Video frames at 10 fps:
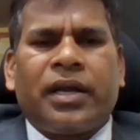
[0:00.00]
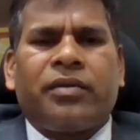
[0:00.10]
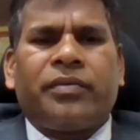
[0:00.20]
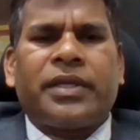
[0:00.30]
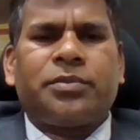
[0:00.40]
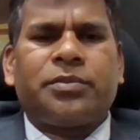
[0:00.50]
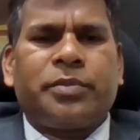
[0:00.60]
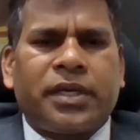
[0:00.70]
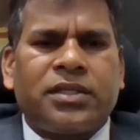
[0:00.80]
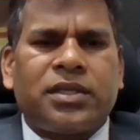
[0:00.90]
kind of
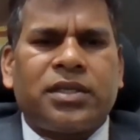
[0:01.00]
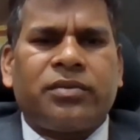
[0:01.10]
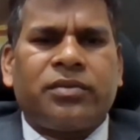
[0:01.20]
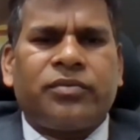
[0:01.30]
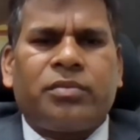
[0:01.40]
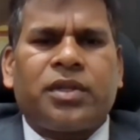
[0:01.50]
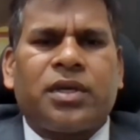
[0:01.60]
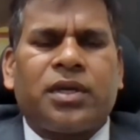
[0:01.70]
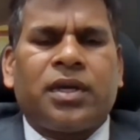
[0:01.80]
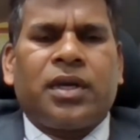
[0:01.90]
expectation
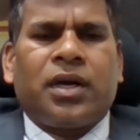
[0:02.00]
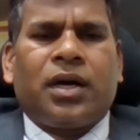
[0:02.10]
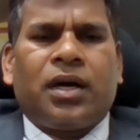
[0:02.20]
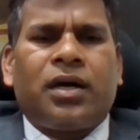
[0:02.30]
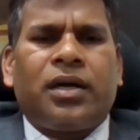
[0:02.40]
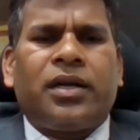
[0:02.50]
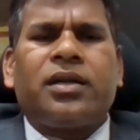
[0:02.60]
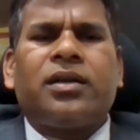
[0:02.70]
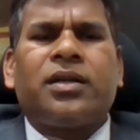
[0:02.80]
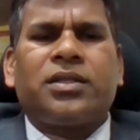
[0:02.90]
from the
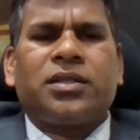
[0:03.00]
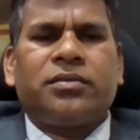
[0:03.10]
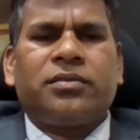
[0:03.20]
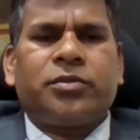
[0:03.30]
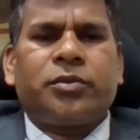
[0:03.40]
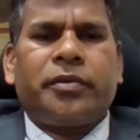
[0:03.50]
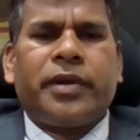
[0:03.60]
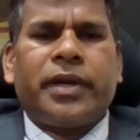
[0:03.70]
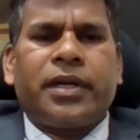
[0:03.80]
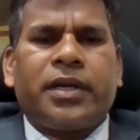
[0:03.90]
internet
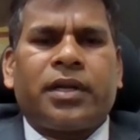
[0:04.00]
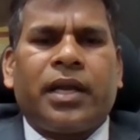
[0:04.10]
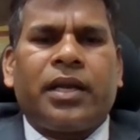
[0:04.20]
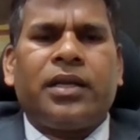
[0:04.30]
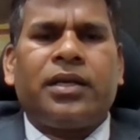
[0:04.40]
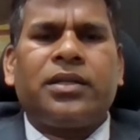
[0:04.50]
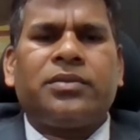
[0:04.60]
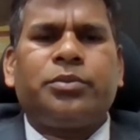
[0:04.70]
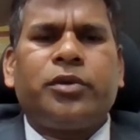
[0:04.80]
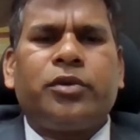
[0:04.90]
service provider? And
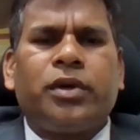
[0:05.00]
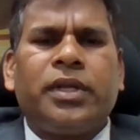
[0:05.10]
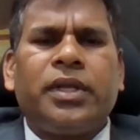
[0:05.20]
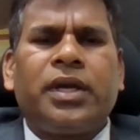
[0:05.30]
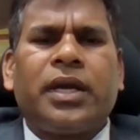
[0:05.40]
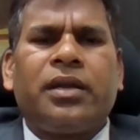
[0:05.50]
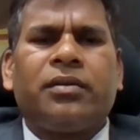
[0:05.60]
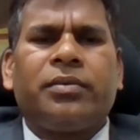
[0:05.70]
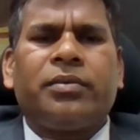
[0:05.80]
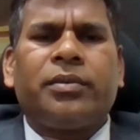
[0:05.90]
it is purely
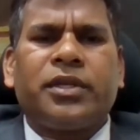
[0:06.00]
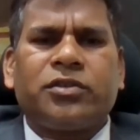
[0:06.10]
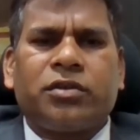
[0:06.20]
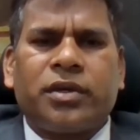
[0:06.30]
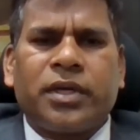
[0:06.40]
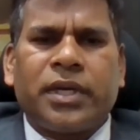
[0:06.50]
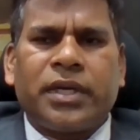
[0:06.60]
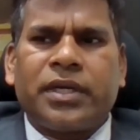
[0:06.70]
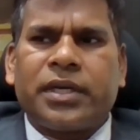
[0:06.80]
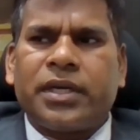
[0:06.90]
kind of a based
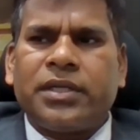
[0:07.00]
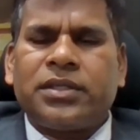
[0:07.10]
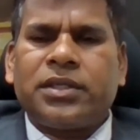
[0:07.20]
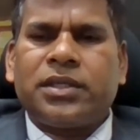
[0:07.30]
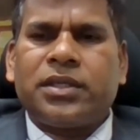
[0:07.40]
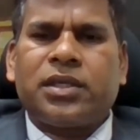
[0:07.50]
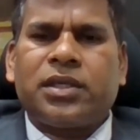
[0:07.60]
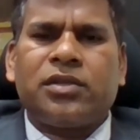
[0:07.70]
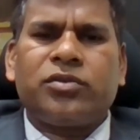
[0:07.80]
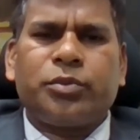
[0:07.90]
on data trends.
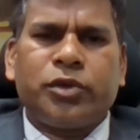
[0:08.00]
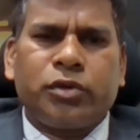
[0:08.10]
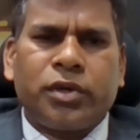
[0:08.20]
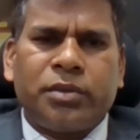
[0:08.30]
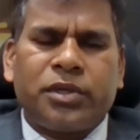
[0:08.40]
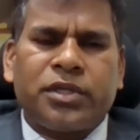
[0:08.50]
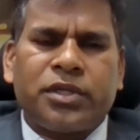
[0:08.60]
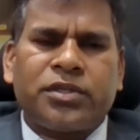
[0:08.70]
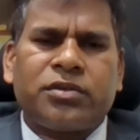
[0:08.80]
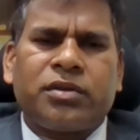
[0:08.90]
It is also
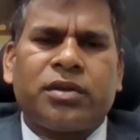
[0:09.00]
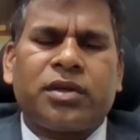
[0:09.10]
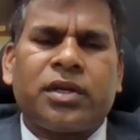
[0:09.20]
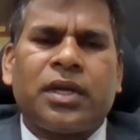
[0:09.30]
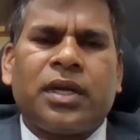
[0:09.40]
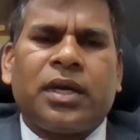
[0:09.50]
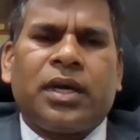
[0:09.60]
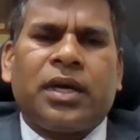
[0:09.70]
purely based on your